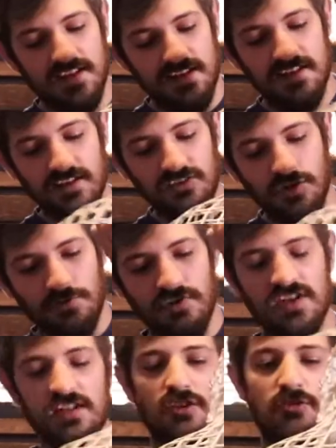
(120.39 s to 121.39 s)
in it, so when
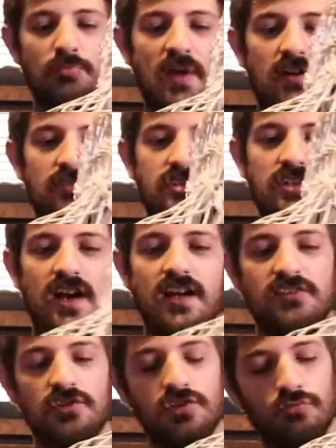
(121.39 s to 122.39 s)
you get those bounce
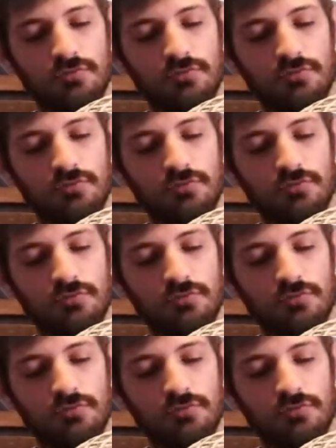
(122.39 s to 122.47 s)
shots, you can